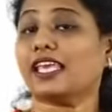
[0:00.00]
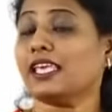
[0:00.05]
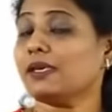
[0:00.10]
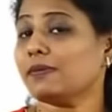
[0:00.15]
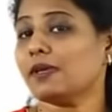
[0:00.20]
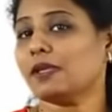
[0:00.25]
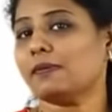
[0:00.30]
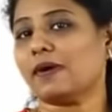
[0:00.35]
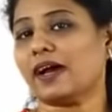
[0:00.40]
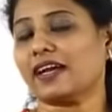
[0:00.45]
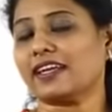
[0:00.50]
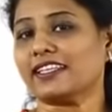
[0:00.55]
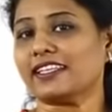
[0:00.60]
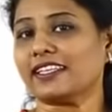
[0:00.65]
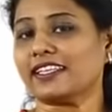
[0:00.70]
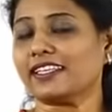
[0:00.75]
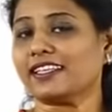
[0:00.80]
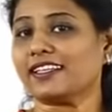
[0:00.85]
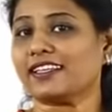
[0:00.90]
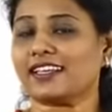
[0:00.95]
Email
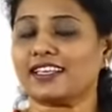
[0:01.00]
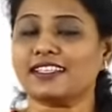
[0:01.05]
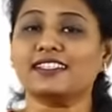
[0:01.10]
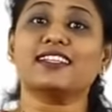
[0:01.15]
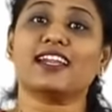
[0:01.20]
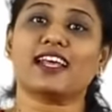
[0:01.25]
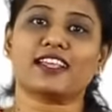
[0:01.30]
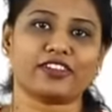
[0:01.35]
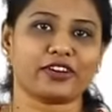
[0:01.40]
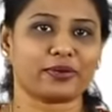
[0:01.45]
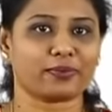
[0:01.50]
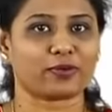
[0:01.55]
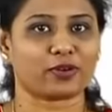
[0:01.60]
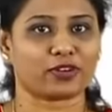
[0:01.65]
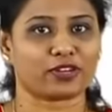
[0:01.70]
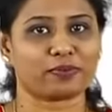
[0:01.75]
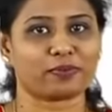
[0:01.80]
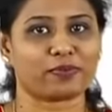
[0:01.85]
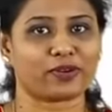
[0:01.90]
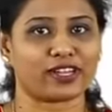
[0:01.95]
marketing is another
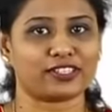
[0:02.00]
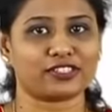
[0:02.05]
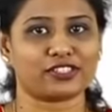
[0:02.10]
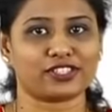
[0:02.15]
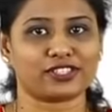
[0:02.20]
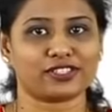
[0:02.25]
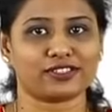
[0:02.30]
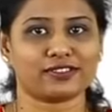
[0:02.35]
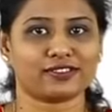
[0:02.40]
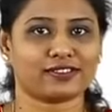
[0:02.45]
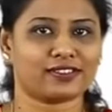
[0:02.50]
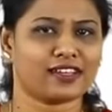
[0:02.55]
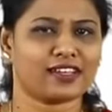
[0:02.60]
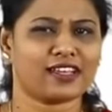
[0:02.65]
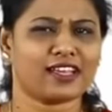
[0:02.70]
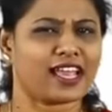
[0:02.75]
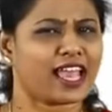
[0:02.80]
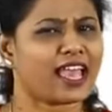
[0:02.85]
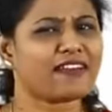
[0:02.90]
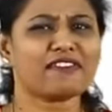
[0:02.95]
important branch.
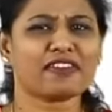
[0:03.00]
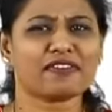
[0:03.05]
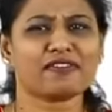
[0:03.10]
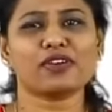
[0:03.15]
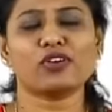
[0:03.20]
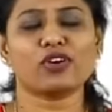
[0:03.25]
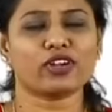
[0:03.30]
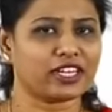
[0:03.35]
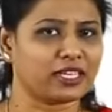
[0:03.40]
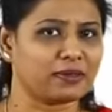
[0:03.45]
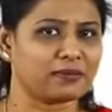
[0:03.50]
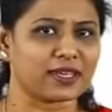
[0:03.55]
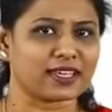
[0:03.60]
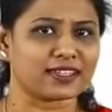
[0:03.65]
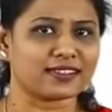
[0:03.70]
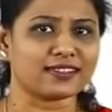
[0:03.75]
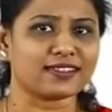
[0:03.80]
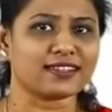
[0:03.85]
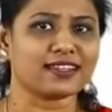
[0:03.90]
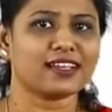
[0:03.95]
Have you ever got
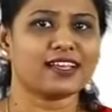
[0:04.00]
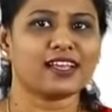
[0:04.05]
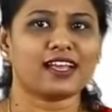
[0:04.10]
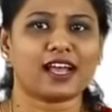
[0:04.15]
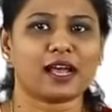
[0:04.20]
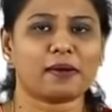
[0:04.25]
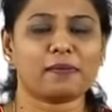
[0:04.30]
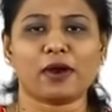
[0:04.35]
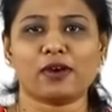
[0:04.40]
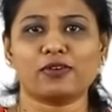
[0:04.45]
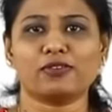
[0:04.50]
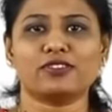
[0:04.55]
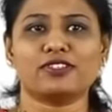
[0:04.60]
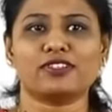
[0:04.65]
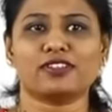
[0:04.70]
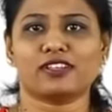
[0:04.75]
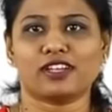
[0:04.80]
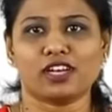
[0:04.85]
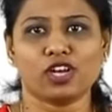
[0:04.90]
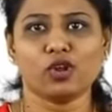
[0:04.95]
emails
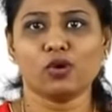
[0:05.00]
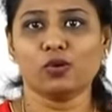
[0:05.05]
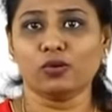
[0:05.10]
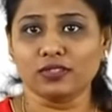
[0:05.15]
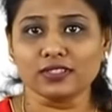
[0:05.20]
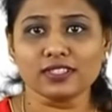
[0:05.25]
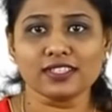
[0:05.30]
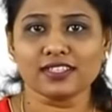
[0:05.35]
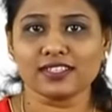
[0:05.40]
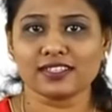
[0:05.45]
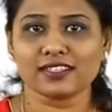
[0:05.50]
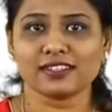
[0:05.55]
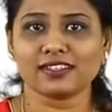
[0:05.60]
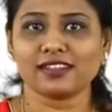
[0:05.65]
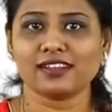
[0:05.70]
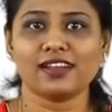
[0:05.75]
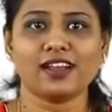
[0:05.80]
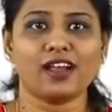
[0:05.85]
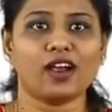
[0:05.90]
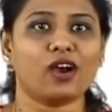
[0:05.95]
about loans
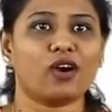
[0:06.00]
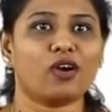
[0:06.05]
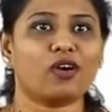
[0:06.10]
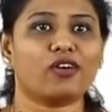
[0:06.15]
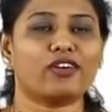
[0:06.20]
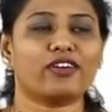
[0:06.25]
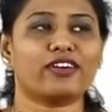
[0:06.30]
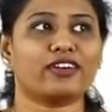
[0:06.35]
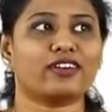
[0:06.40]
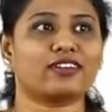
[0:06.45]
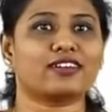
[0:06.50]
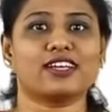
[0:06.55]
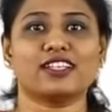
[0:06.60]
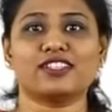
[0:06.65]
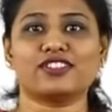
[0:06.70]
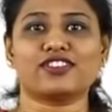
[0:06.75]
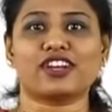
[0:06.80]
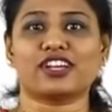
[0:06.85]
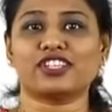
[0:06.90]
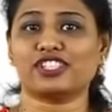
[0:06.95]
or
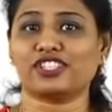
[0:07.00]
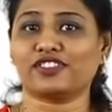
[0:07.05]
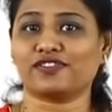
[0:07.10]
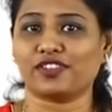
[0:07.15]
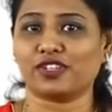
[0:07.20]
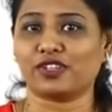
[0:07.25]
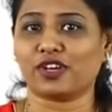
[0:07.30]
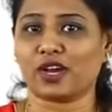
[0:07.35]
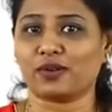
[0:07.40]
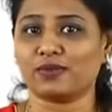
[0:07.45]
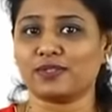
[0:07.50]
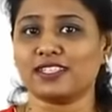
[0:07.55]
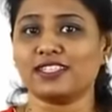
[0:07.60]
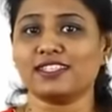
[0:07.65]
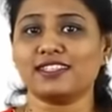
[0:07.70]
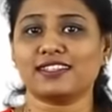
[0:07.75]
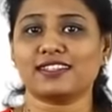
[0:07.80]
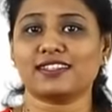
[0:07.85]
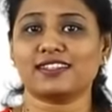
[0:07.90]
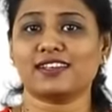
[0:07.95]
construction of new
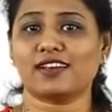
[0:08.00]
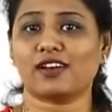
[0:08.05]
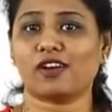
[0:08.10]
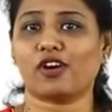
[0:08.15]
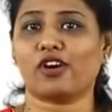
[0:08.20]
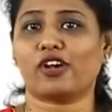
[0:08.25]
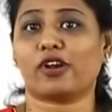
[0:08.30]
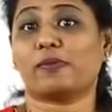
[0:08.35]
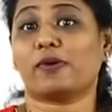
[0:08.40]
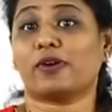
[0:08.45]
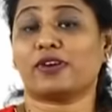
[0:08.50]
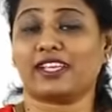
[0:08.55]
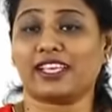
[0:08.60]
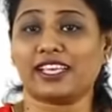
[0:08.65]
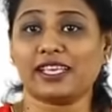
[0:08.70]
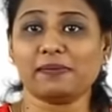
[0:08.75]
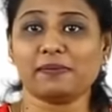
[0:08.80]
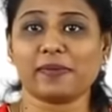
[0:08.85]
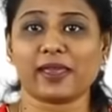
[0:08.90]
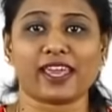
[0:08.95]
houses or
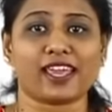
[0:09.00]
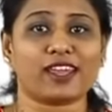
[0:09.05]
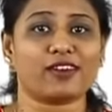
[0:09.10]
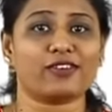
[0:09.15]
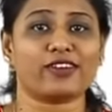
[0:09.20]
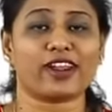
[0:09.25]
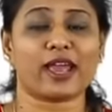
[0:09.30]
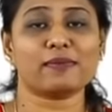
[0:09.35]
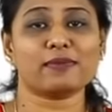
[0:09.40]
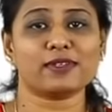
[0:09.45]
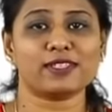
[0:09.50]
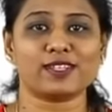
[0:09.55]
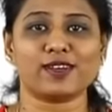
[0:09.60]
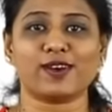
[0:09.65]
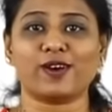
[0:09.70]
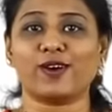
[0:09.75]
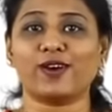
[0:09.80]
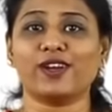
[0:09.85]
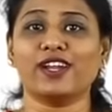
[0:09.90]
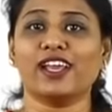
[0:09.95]
about eBay or
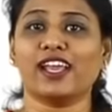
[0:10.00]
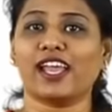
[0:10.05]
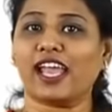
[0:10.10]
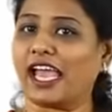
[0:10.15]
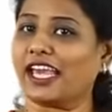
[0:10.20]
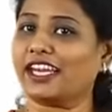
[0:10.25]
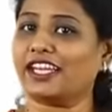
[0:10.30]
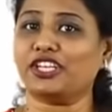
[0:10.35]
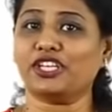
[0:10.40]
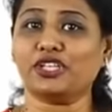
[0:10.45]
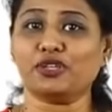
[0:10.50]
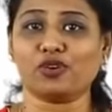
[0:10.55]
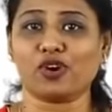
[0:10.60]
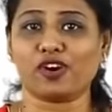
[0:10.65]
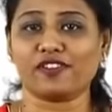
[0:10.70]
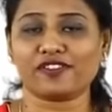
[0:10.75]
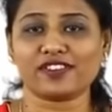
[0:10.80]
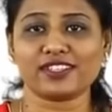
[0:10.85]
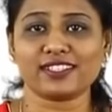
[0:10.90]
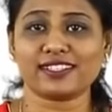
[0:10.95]
Amazon, any new
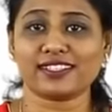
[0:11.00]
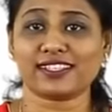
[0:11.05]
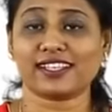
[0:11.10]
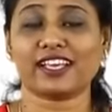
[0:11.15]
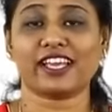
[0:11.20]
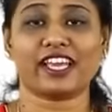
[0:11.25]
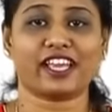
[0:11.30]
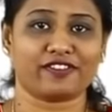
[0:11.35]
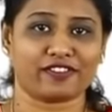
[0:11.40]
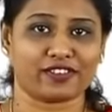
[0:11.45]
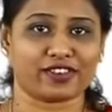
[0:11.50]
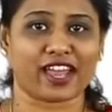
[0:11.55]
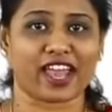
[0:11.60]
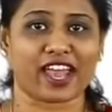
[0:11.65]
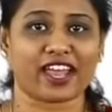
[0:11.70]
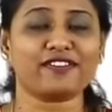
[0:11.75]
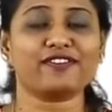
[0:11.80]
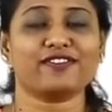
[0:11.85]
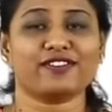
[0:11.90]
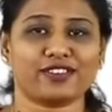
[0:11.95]
offers? If you
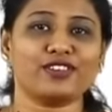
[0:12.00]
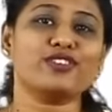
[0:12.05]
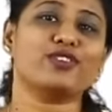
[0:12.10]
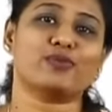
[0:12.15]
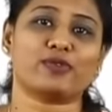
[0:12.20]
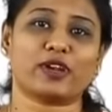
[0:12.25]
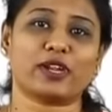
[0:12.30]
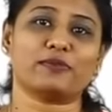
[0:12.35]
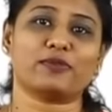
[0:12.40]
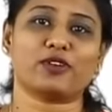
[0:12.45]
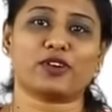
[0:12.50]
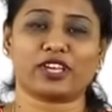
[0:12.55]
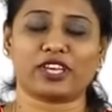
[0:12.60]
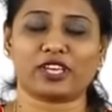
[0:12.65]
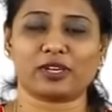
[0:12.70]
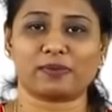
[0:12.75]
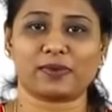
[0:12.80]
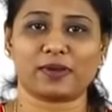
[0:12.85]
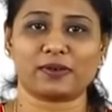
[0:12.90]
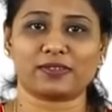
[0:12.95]
have, you know what I'm
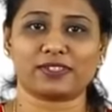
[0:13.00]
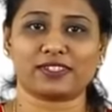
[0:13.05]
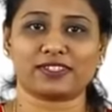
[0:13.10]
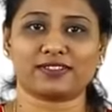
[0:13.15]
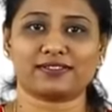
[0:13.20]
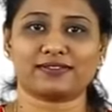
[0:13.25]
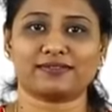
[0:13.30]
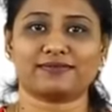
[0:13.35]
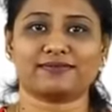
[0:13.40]
talking about.